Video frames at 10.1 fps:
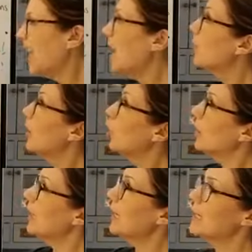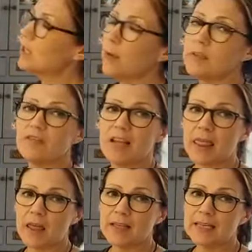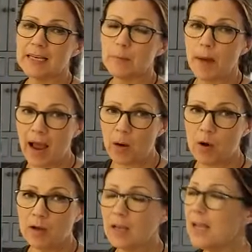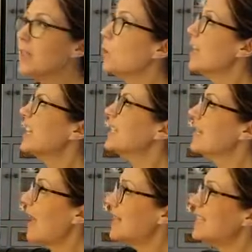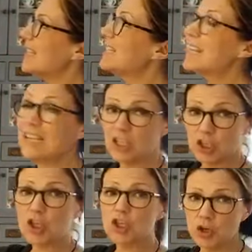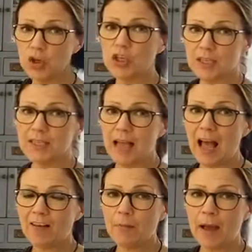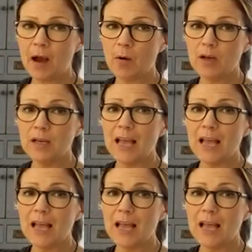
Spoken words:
If we're looking at it in terms of year 13 and power, then we can see that it's these institutions that have power,